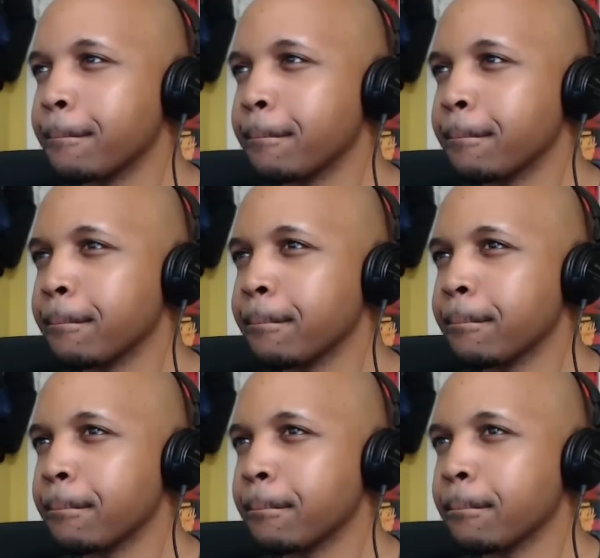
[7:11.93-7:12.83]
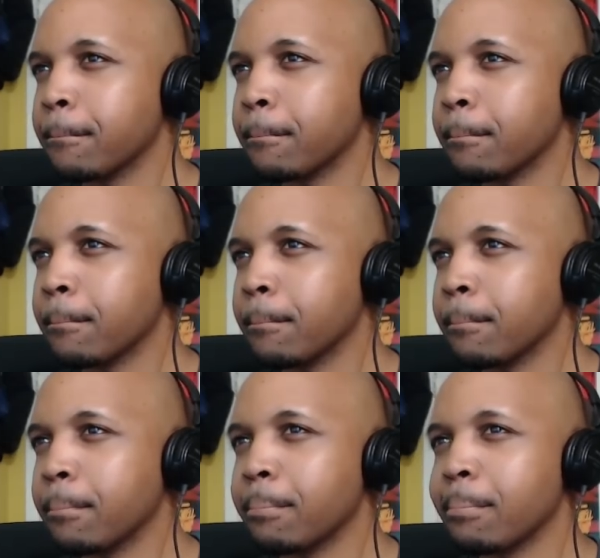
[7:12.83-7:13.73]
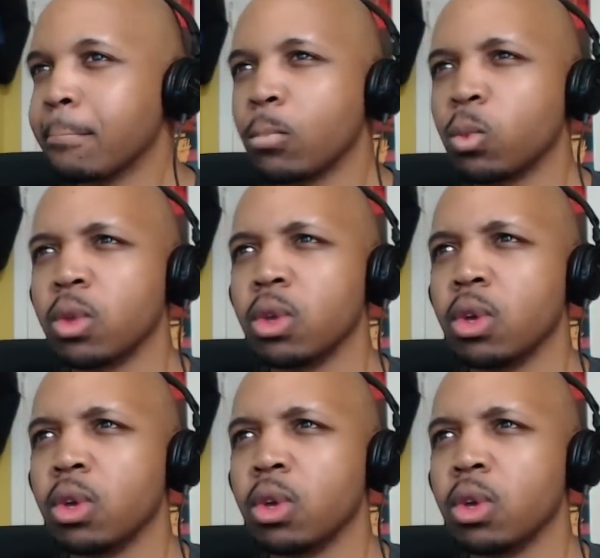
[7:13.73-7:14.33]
No one is speaking in this clip.